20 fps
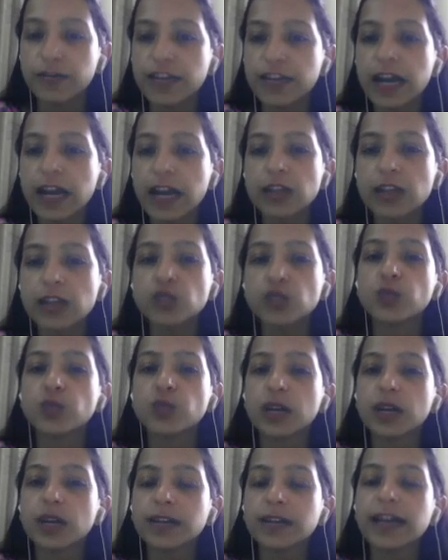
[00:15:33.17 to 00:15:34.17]
are to
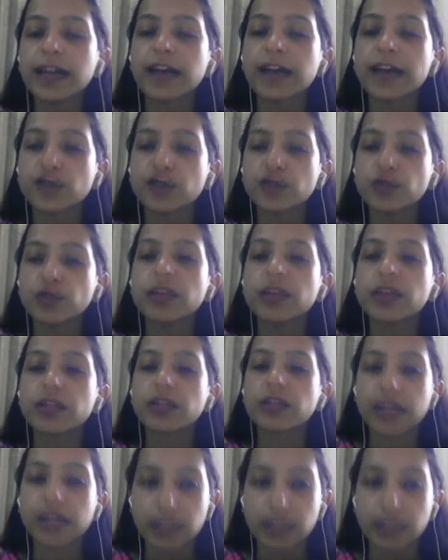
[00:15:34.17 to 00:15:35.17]
work, they have to be
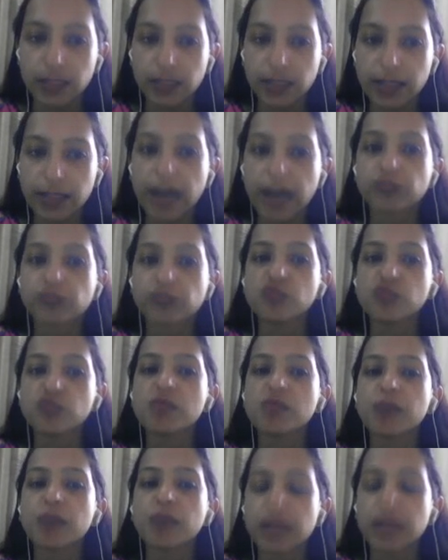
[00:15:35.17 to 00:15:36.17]
threatened, they have to be
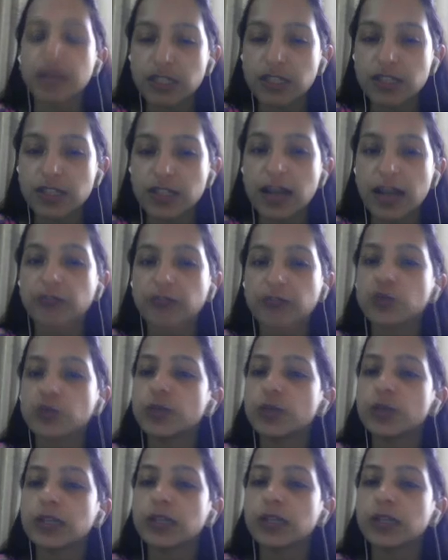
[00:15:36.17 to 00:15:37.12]
punished, they have to be